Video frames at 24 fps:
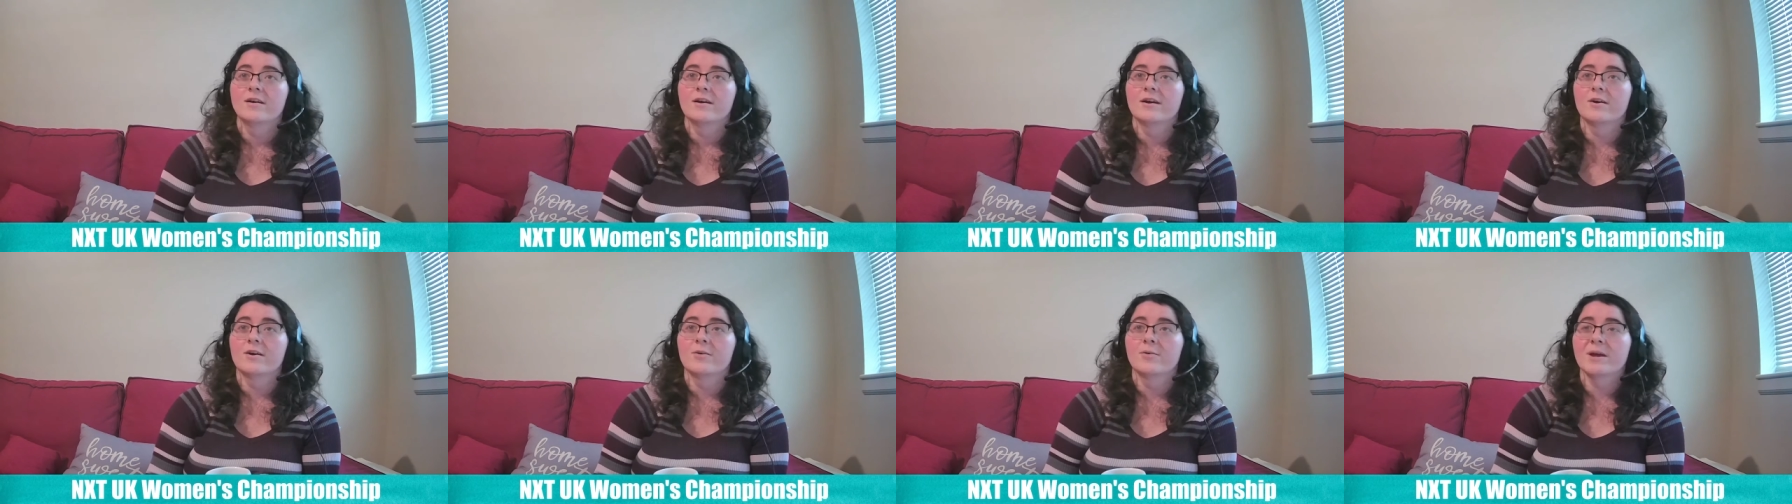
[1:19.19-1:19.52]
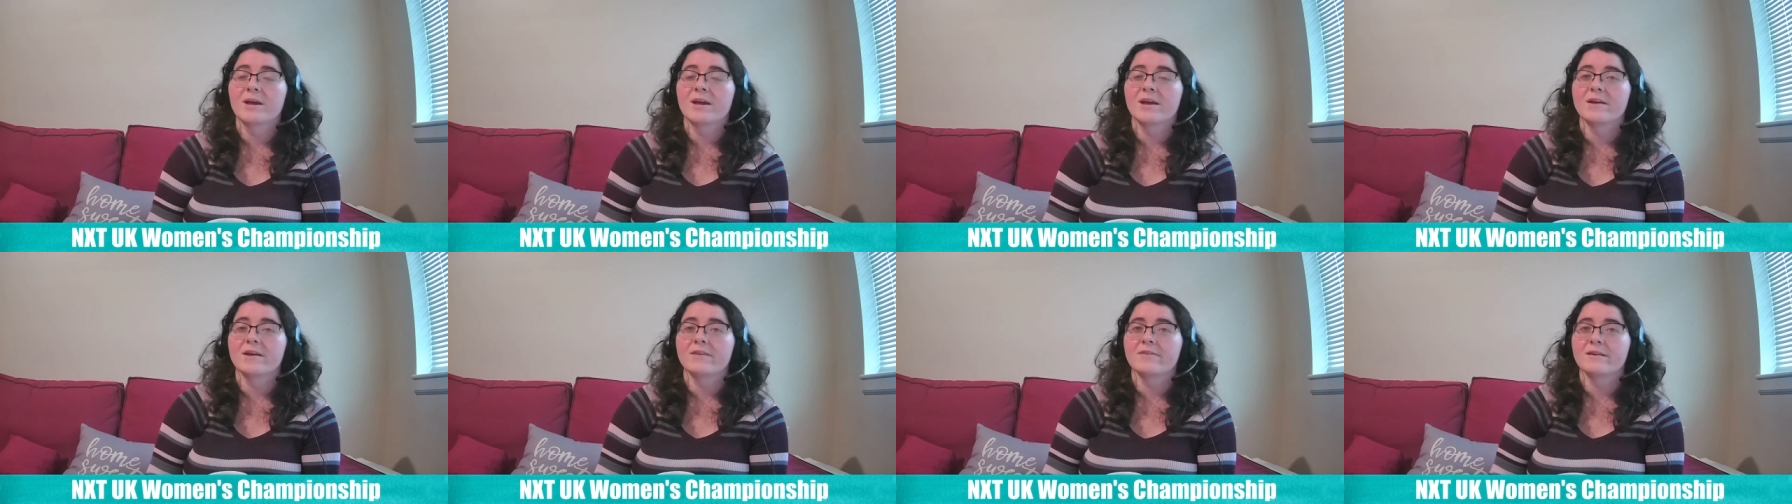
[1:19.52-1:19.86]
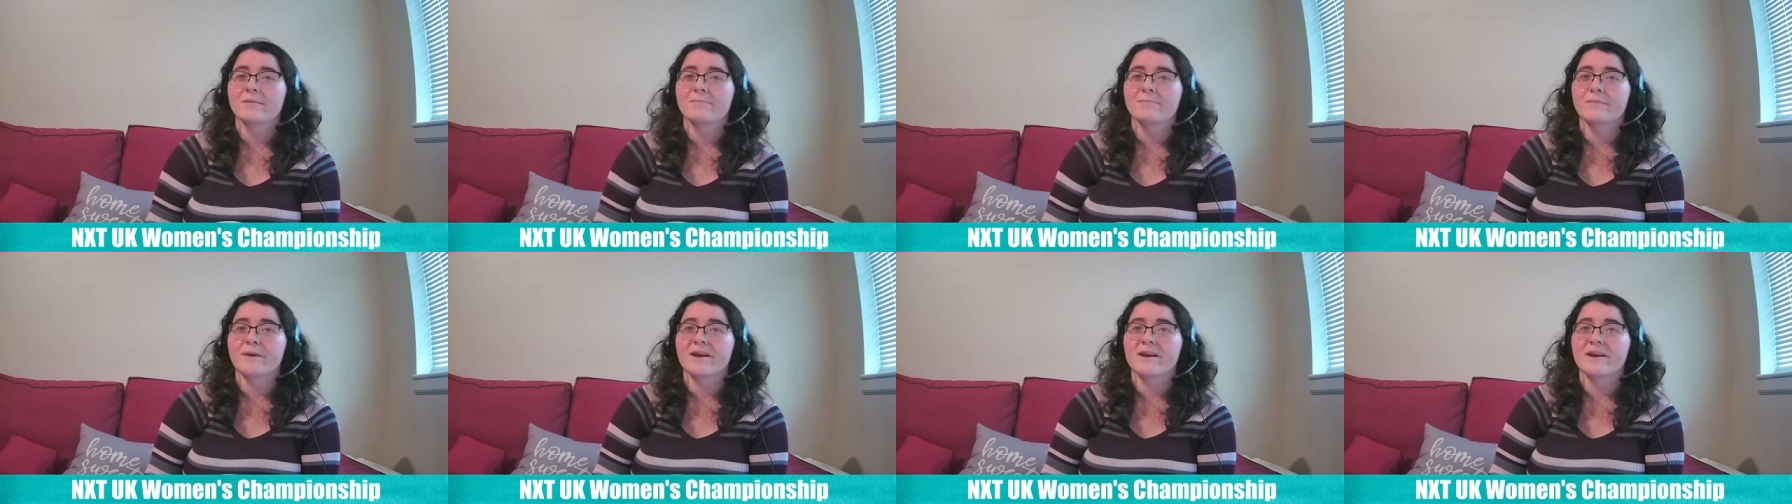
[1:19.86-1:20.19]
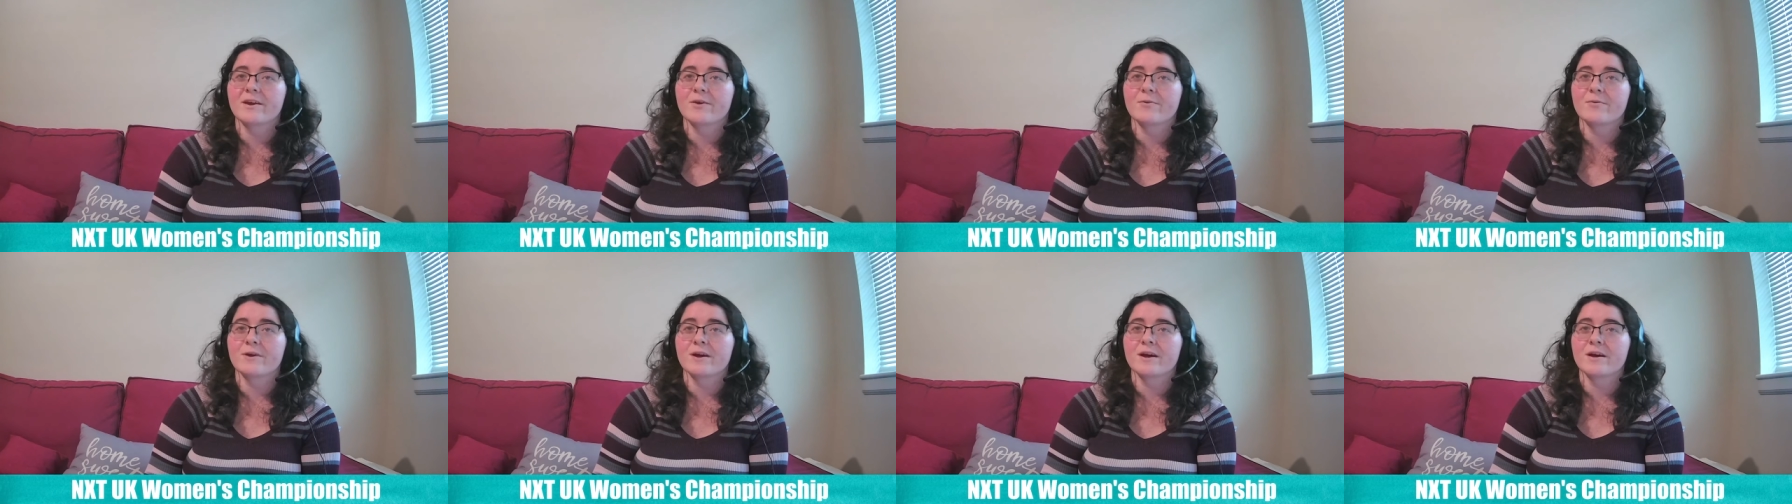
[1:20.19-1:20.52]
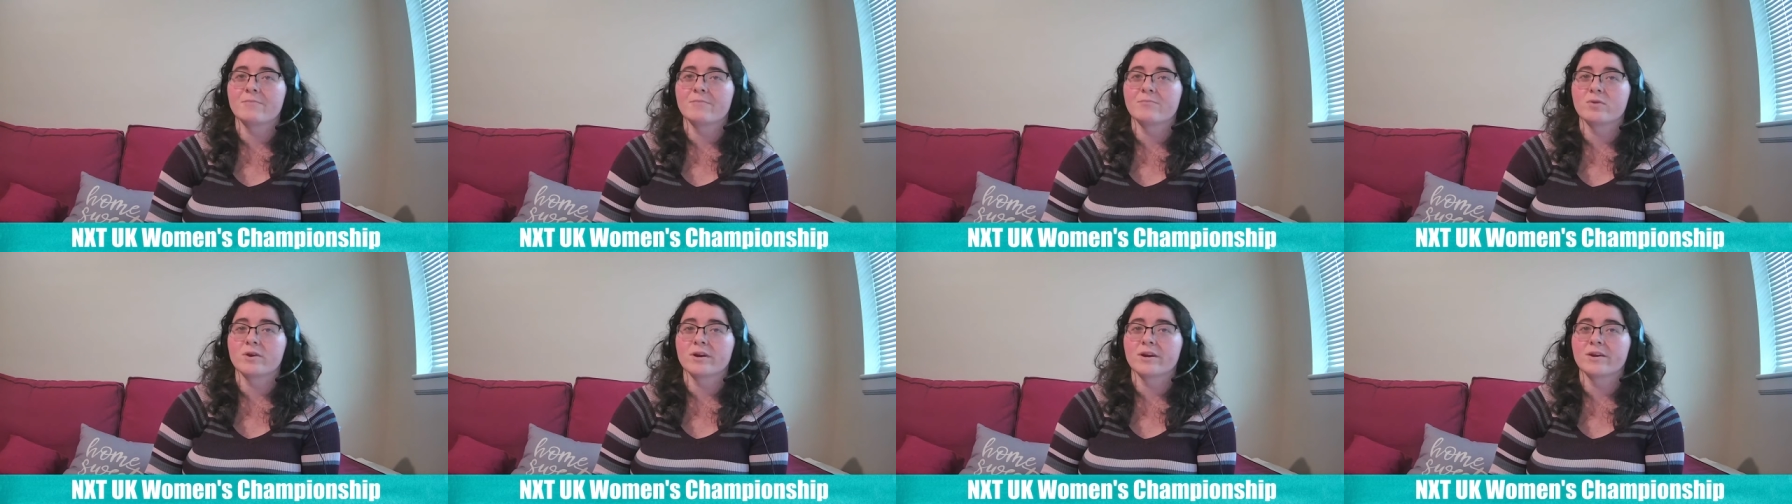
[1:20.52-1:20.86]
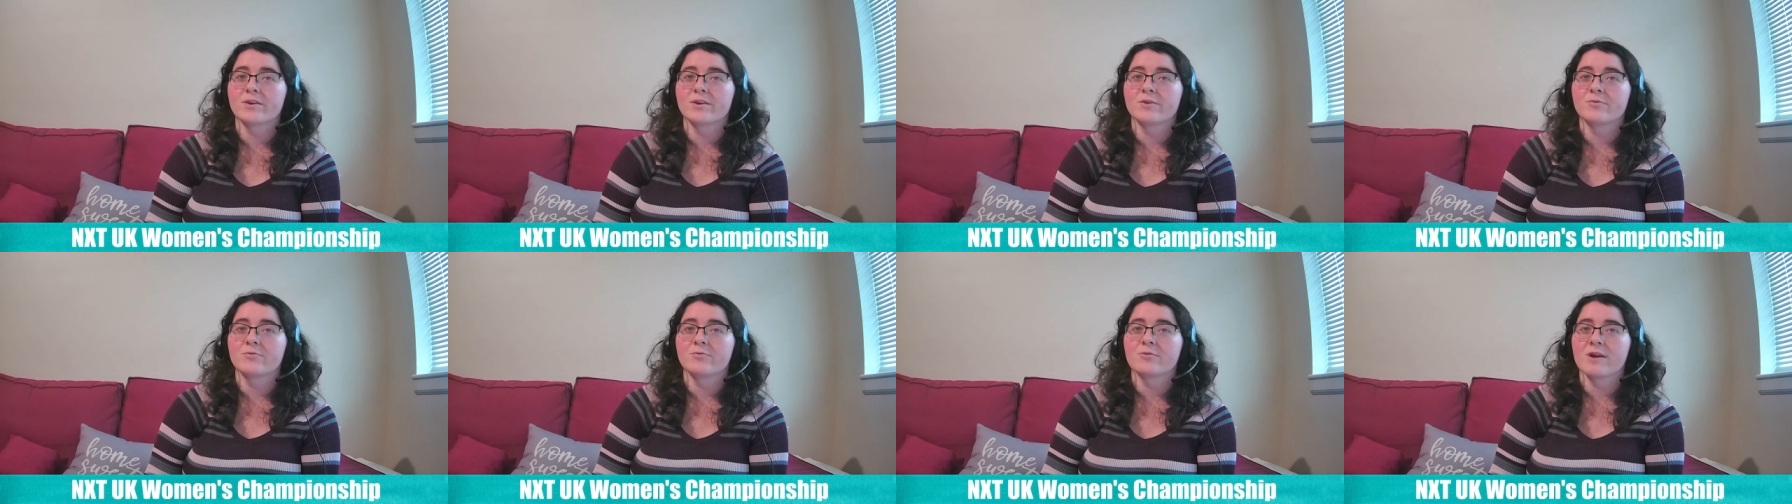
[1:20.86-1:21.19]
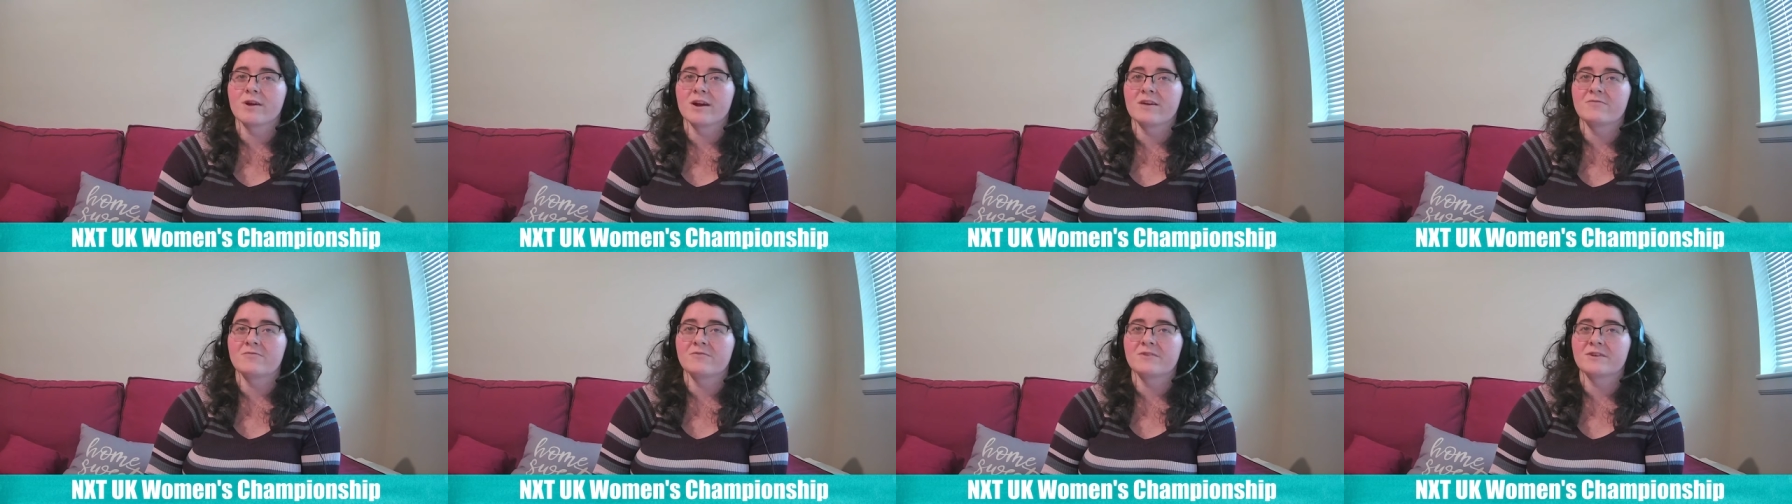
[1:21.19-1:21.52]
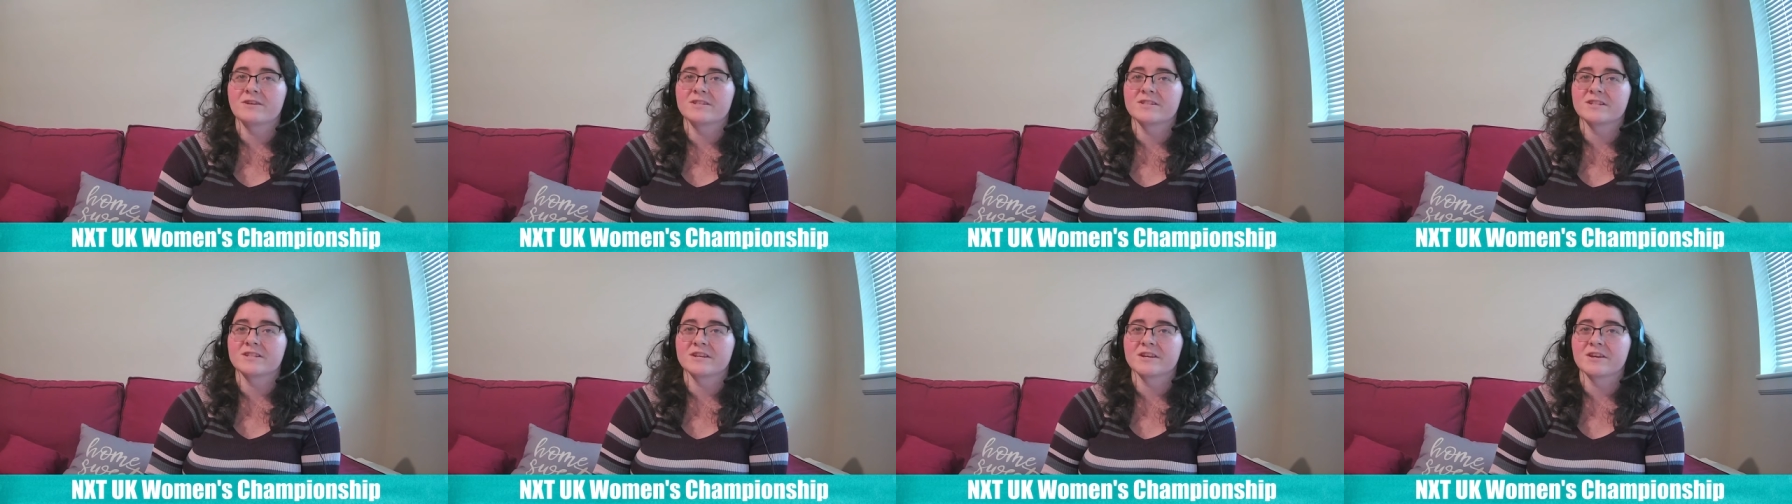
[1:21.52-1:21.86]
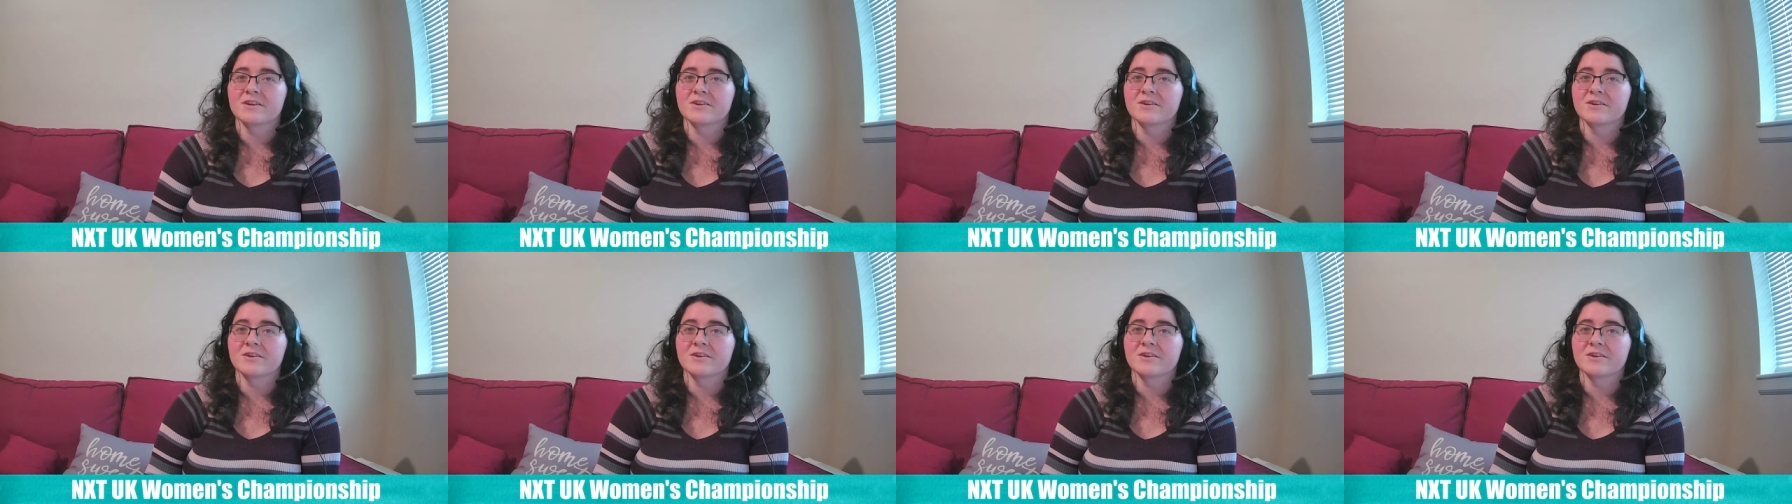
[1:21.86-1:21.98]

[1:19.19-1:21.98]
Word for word: Okay, I think Meiko got brand new graphics again,